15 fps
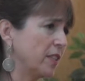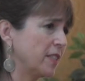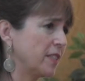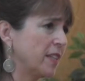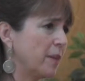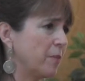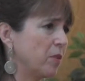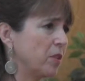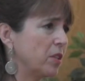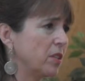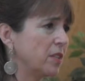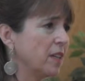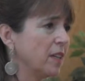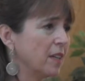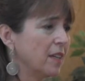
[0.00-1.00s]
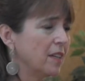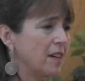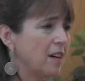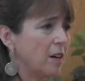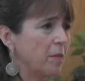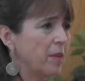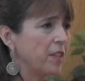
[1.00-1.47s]
It's a neighborhood
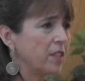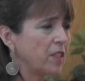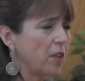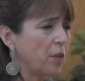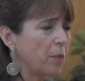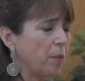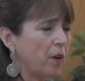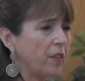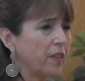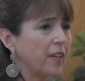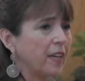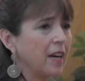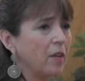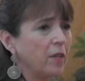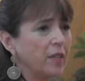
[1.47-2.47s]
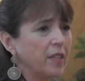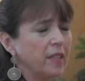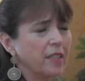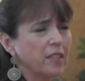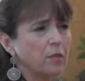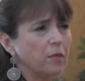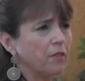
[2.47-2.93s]
um, in the southern part of the
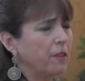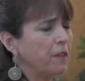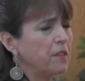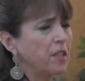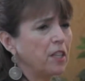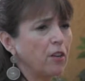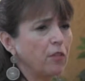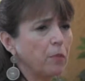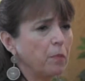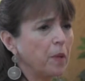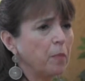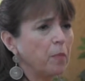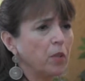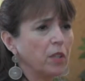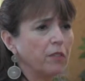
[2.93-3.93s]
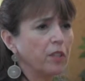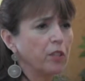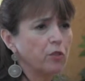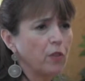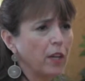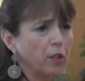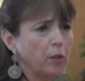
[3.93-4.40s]
county. It's 1,500 people live in a
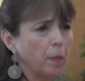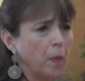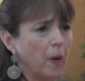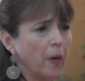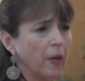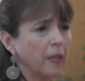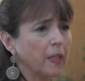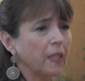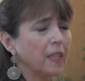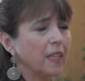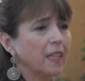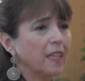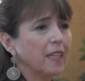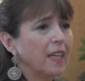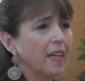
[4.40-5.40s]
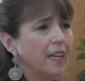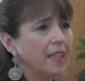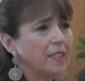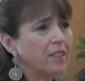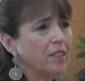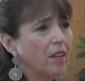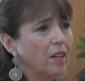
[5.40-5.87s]
trailer park,
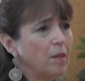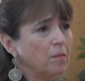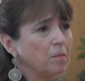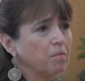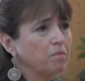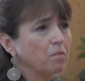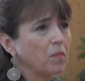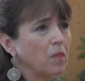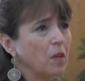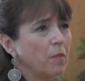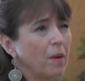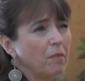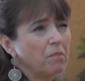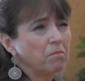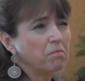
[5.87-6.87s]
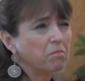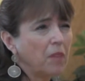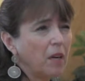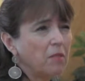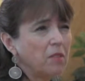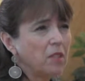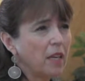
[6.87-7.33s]
and um, about
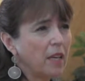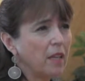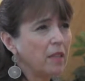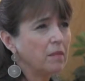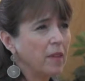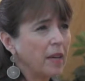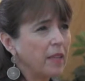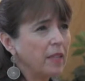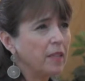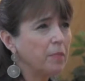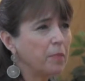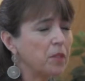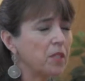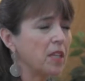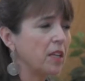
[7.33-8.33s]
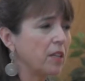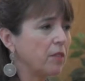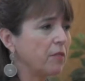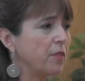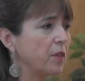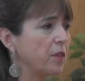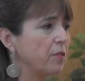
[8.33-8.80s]
I would say 80%
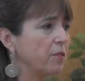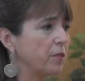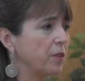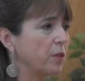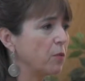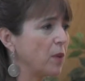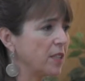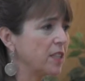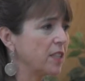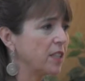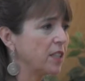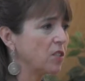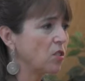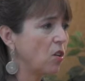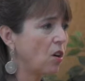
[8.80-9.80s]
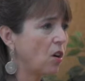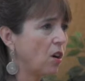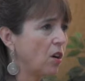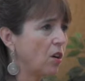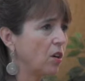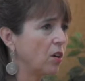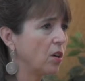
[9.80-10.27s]
of the, the residents
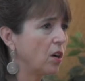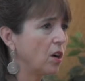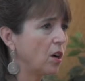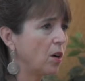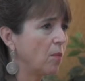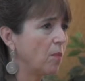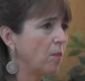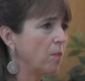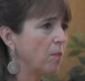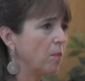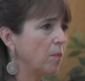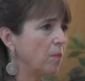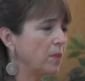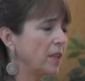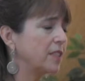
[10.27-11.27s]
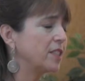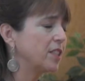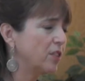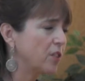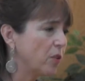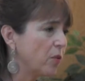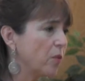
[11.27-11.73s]
are um,
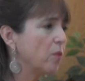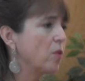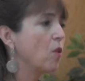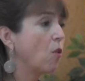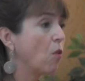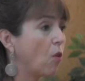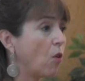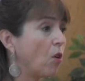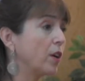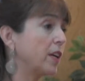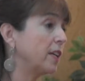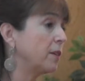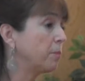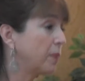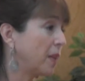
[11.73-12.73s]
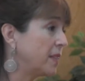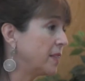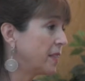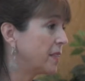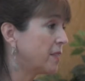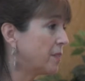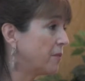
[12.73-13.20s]
Latino or in a
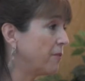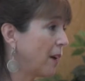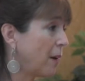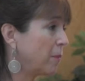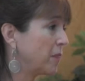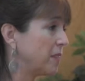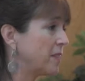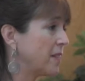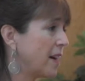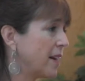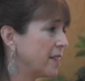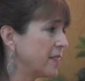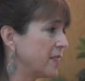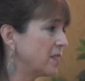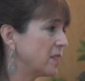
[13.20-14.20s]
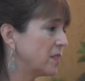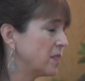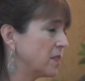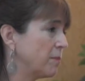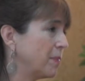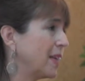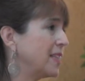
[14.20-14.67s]
blended family status.
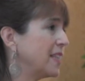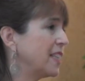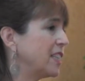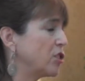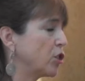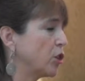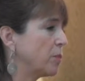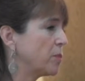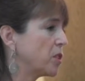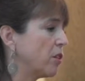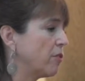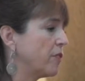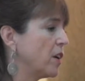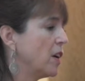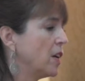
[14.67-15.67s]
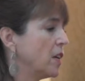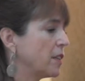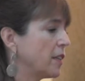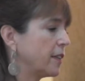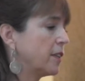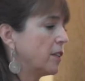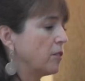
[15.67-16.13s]
Blended in terms of
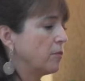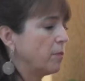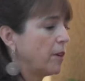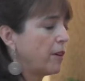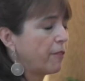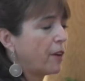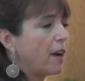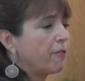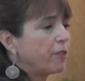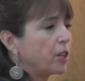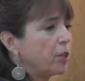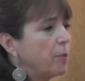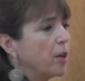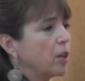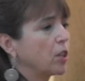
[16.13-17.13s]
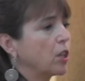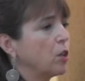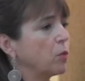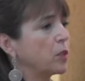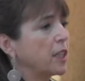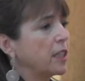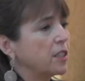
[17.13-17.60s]
like a, a African
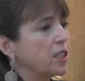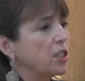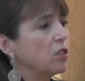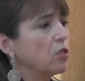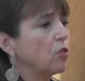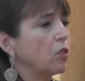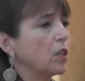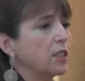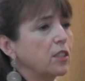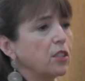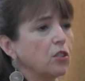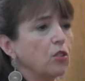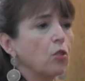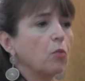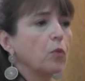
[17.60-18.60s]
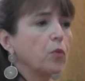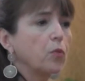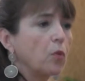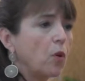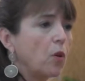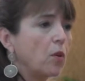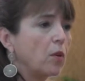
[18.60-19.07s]
American with Latino, Latino with
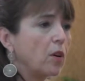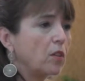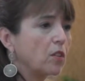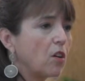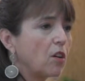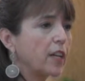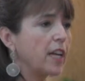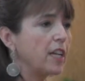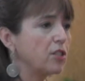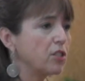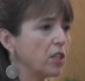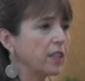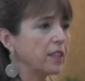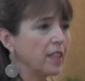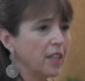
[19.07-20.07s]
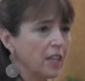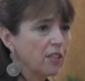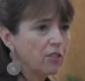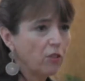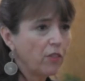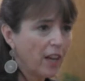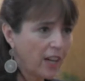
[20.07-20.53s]
a, a, Caucasian,
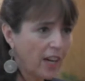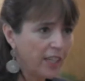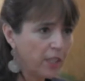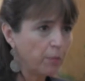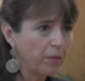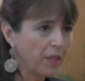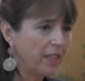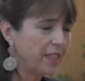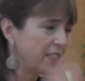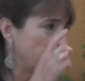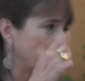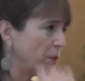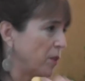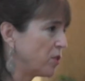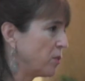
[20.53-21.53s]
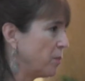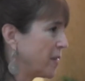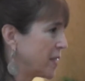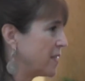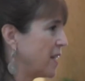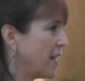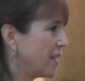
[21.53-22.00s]
so that kind of blend as opposed to
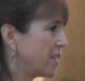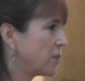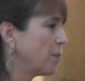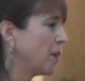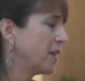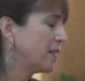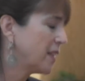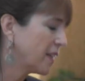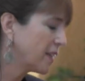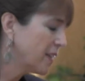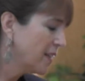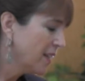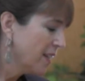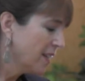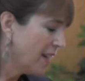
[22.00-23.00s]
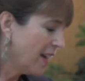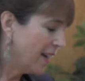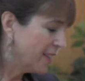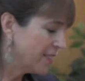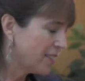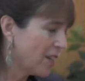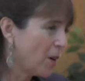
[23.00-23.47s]
mixed status blending.
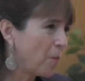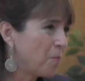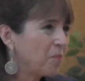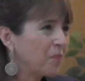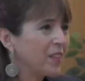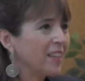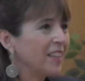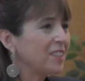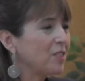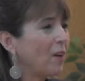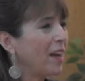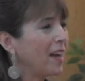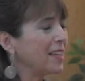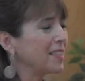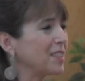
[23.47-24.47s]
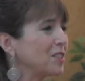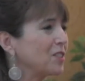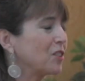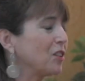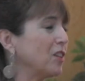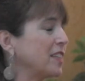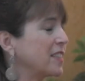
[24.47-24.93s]
And um, so I asked this
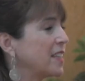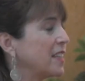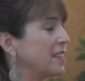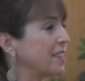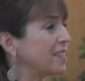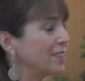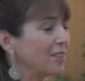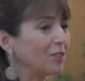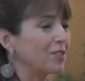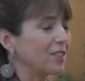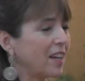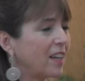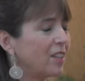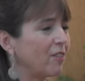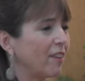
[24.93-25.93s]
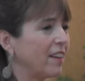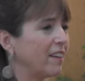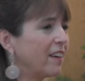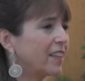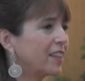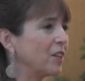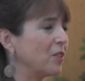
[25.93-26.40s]
girl, this little second
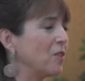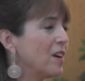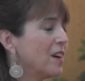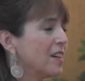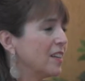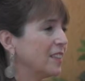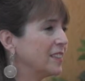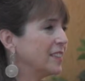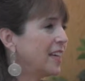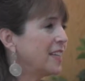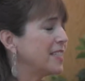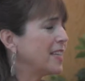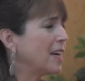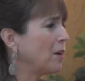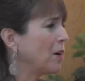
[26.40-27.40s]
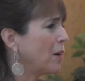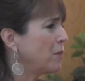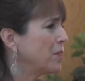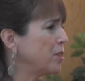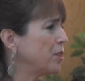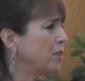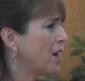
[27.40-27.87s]
grader, I go, oh, Nancy, I, I,
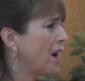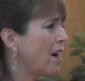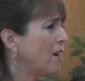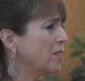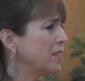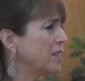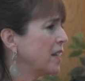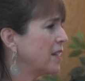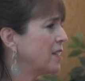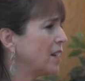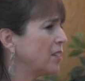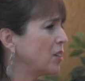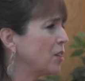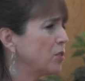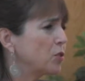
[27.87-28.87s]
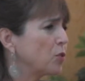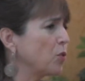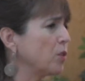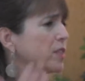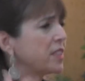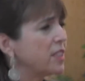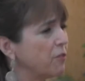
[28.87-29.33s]
went to your house and I knocked on the
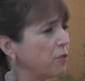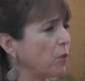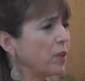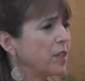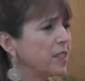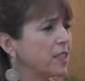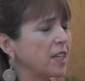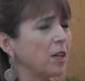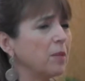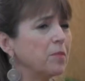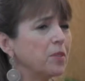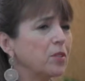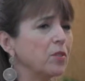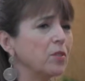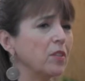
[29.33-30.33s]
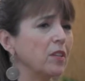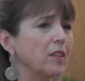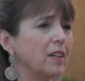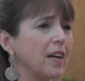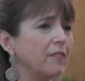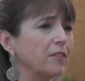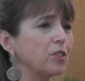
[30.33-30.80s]
door to see if you wanted to come to
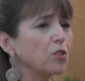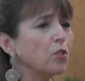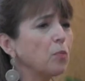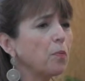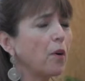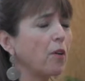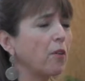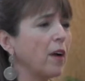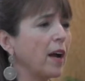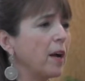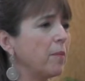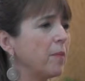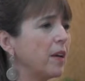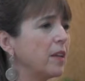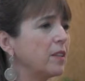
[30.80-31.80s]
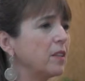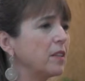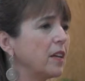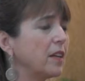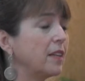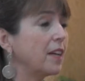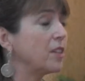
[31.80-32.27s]
the after school program.
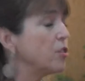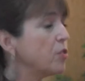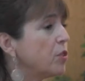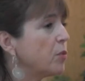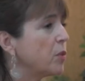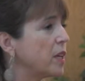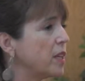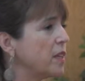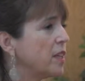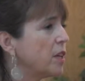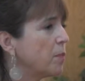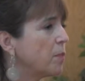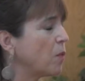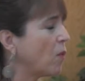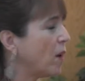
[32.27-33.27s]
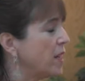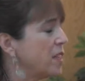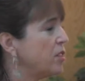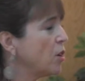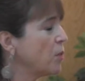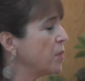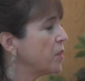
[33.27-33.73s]
And, and I knew you were in there, but why
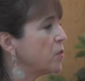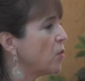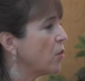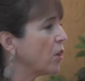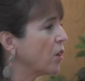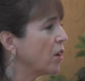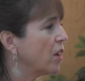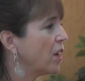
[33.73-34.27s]
didn't you open the door?